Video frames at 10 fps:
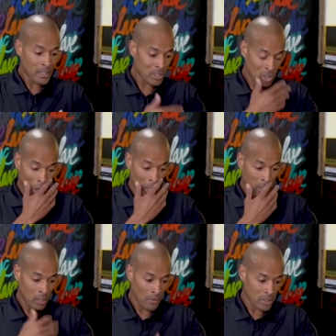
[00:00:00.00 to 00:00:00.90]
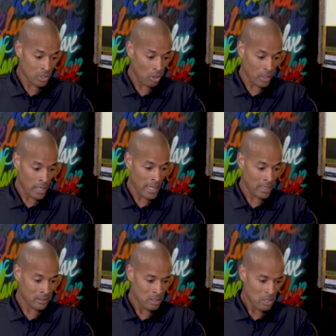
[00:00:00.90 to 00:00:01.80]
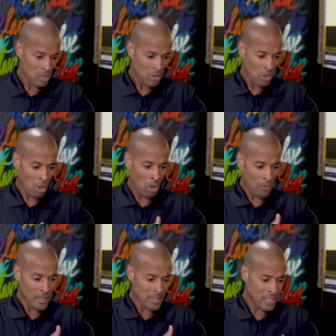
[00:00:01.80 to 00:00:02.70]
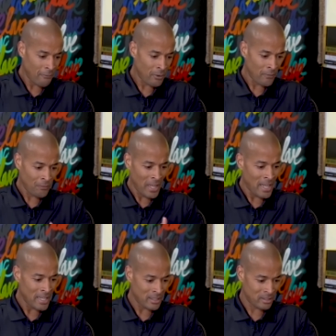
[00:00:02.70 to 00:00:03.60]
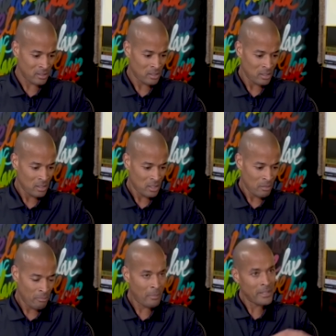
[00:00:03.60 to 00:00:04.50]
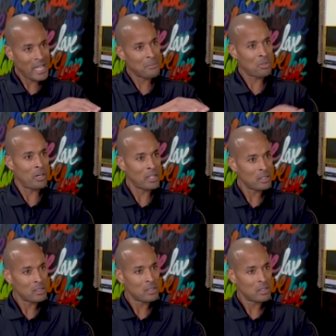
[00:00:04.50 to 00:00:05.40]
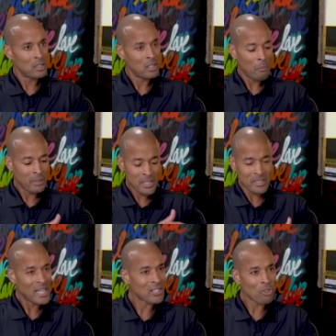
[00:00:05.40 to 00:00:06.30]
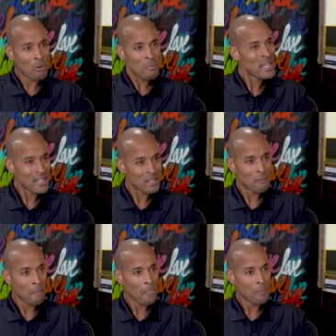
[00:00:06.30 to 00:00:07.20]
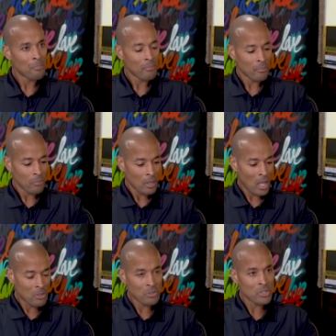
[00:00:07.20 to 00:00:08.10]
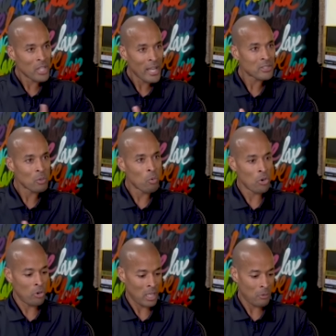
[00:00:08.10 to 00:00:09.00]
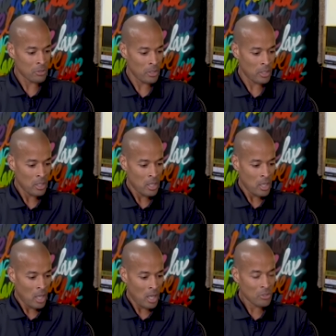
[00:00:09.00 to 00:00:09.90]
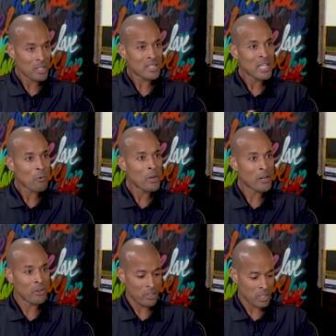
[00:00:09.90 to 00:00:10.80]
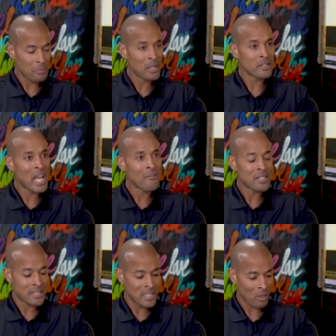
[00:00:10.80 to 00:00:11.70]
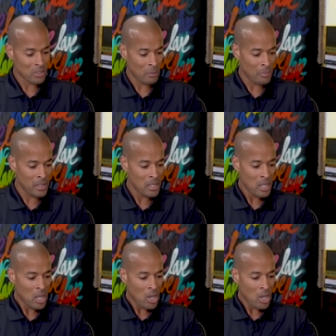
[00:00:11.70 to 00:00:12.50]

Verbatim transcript: this chart, and on the chart it has all these different things, but my name's on it. But these things aren't me. I was gonna change the world. I was gonna, mm. I was gonna set records. I was gonna be a Navy SEAL. I was gonna be